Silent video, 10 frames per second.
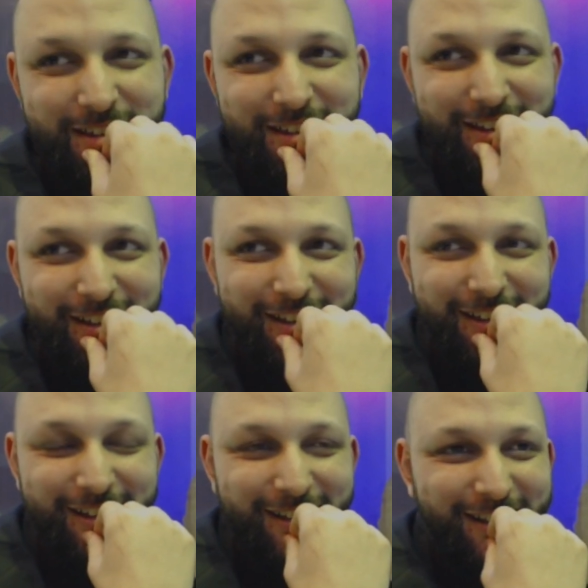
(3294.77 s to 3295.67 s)

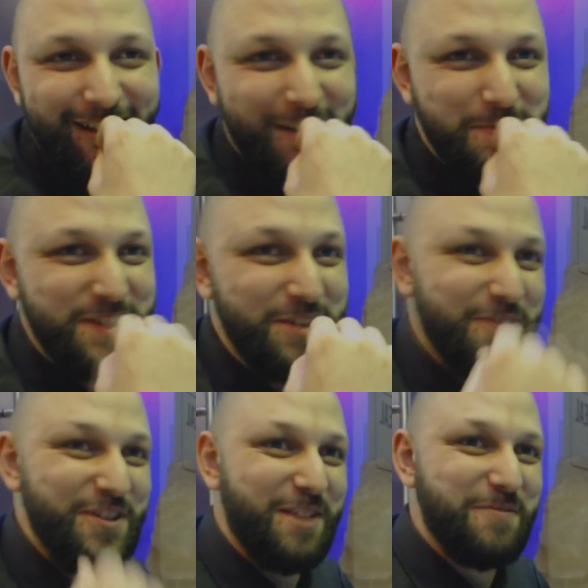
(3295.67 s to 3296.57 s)
I'm sitting
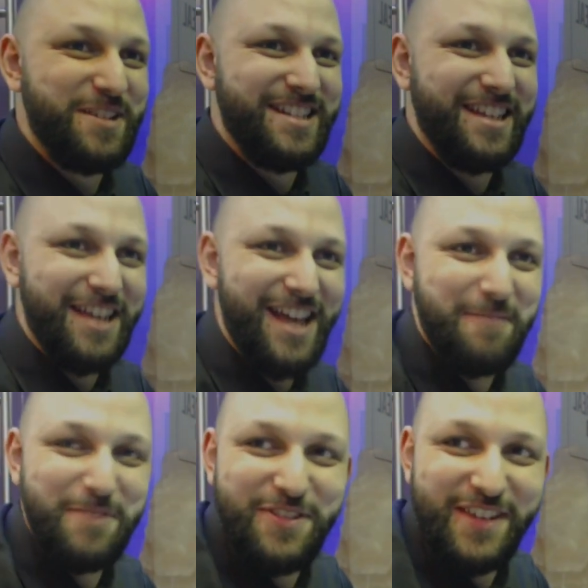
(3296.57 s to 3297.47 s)
over here, I'm just like,
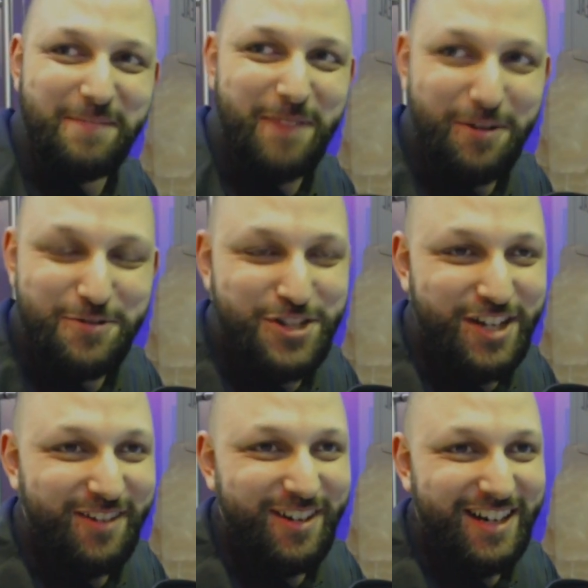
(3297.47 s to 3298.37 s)
I'm rethinking my own
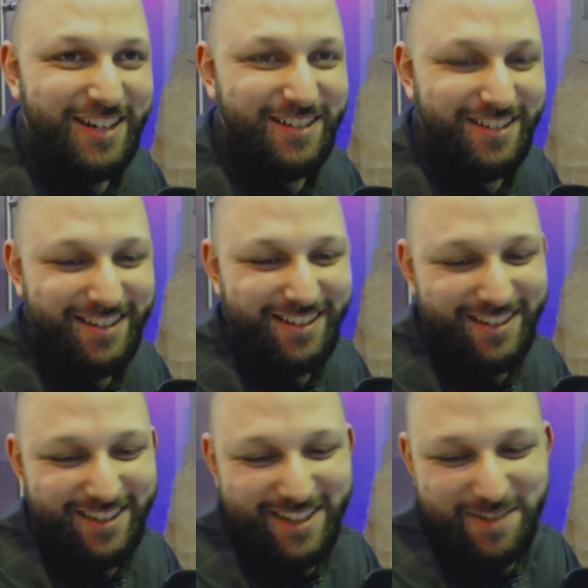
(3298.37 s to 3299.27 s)
shit. Right?
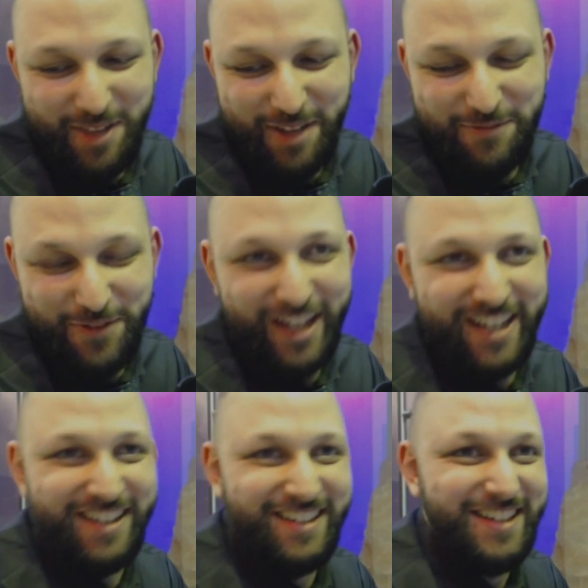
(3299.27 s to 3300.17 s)
I'm like,
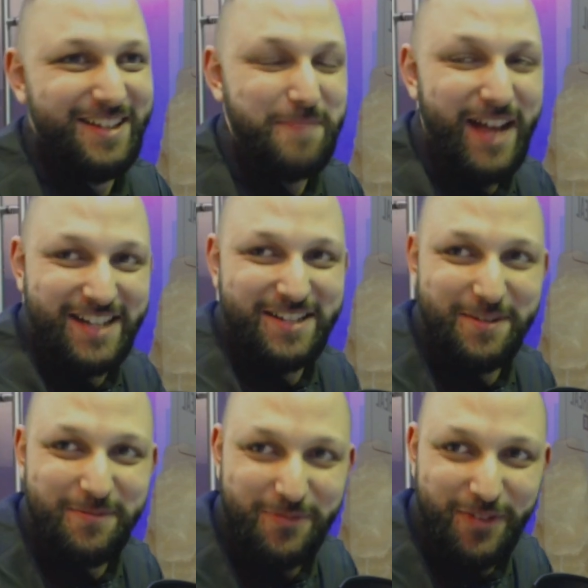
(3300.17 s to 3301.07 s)
fuck. Back to
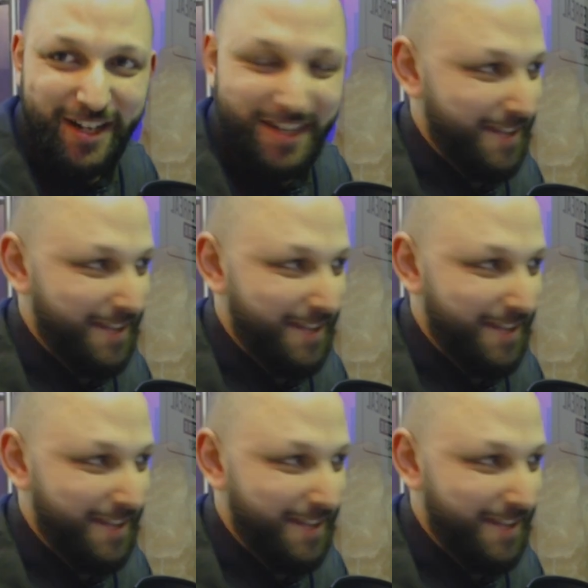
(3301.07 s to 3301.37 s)
the fucking.